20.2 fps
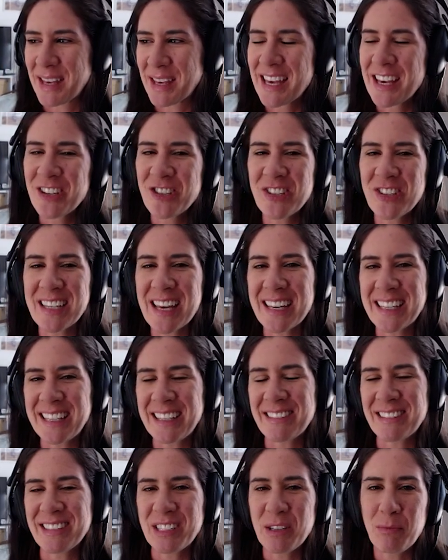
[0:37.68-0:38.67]
She's got
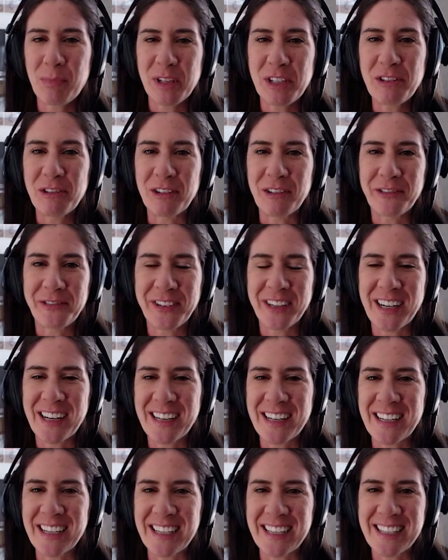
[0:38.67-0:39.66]
cute little blue
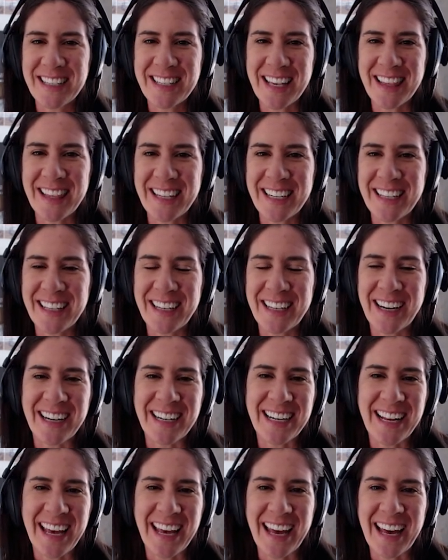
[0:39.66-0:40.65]
overalls, a little
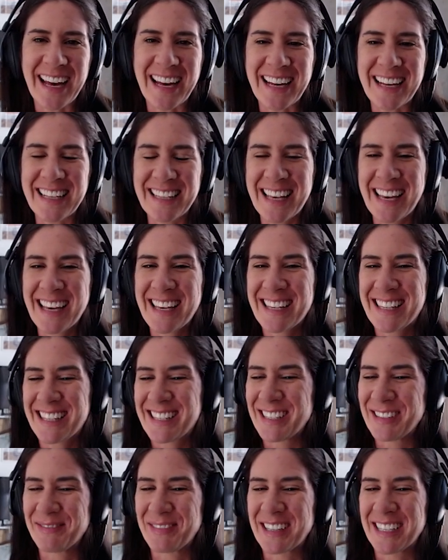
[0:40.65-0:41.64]
hard hat,
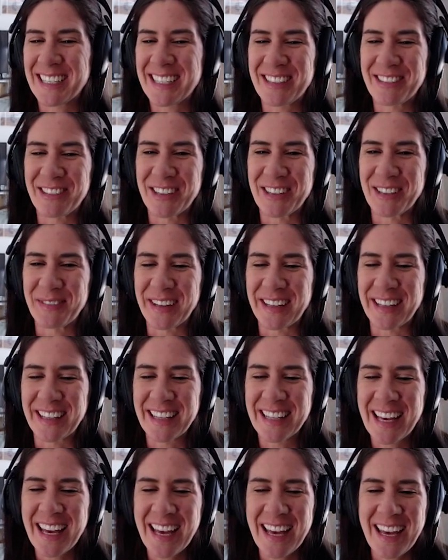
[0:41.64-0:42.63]
super
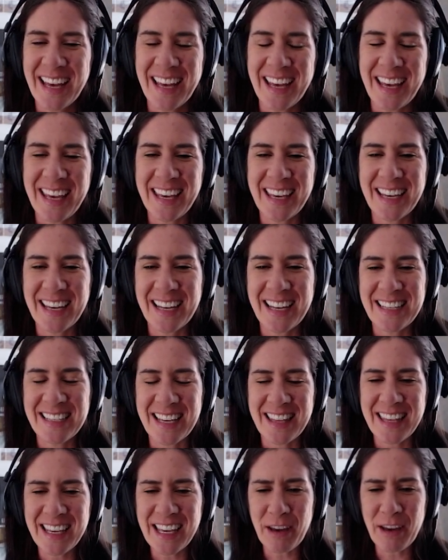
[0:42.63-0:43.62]
adorable. And I
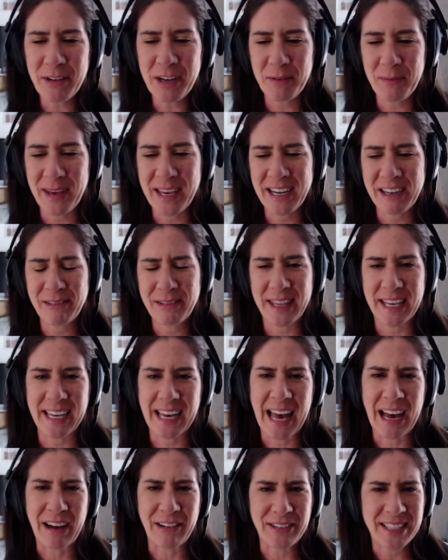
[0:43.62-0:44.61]
think I'm going to make her with like a
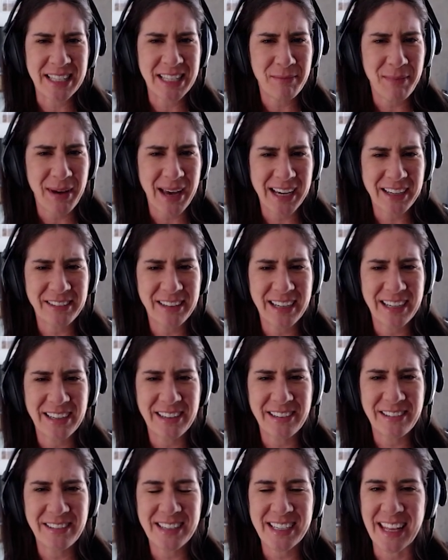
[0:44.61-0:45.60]
house in the
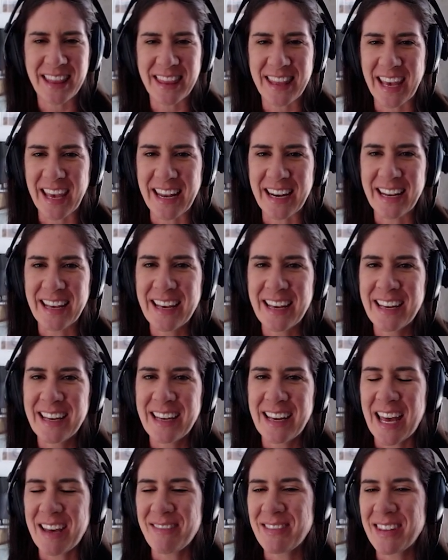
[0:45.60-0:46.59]
background, and then
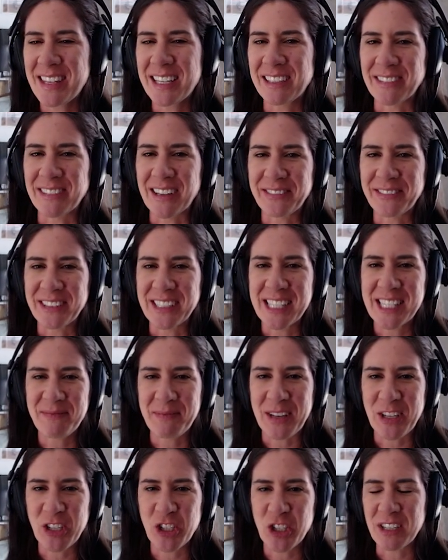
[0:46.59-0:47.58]
I have a little reference
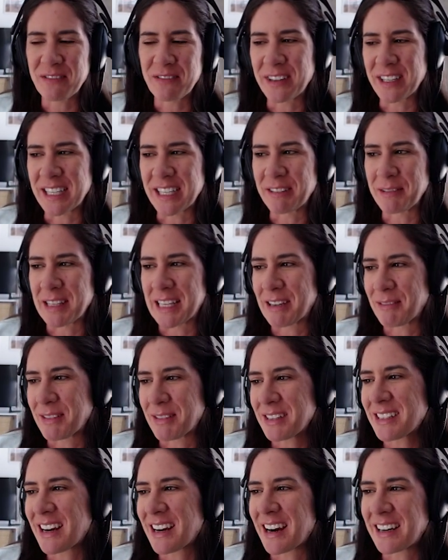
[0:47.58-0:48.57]
picture of her with
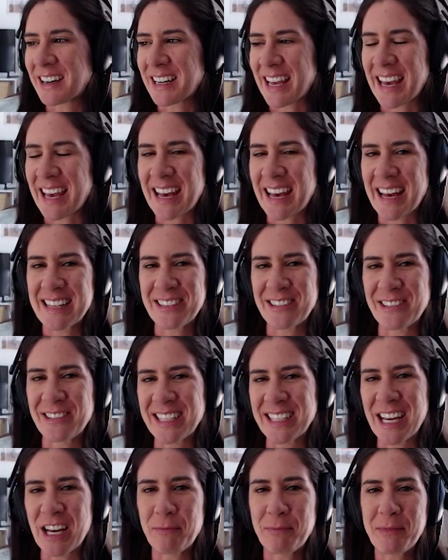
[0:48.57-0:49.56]
her hard hat
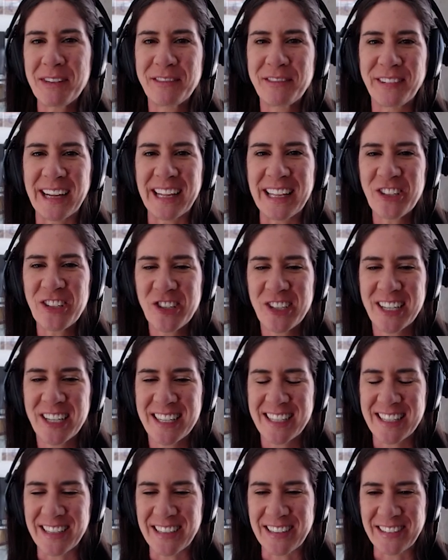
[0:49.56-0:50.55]
holding up a wrench.
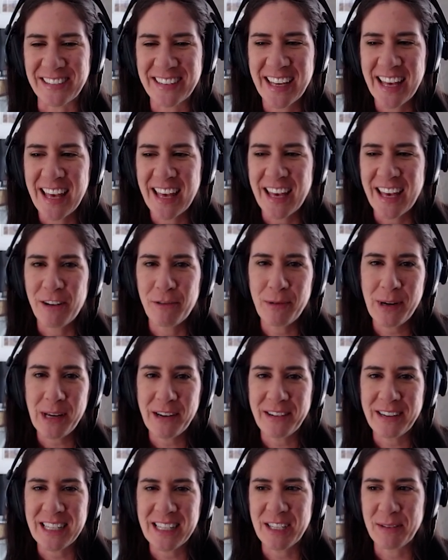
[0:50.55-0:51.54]
So we're
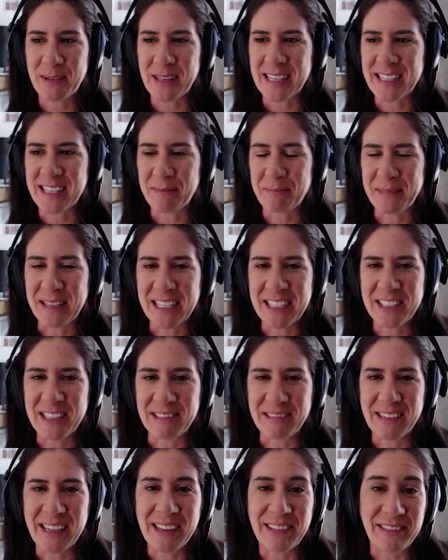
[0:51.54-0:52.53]
going to be attempting
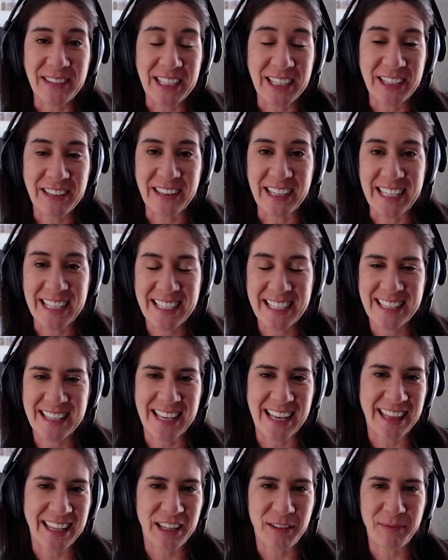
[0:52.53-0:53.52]
to recreate
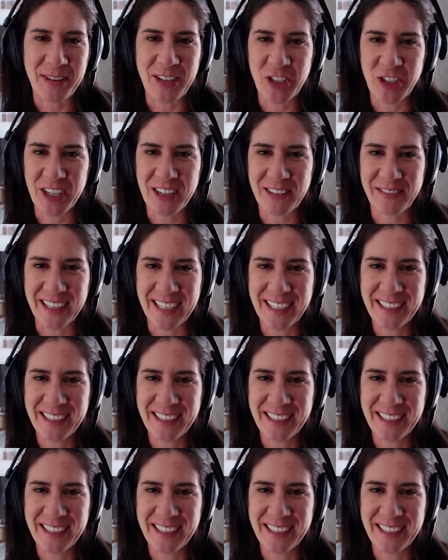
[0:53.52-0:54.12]
that little picture of her.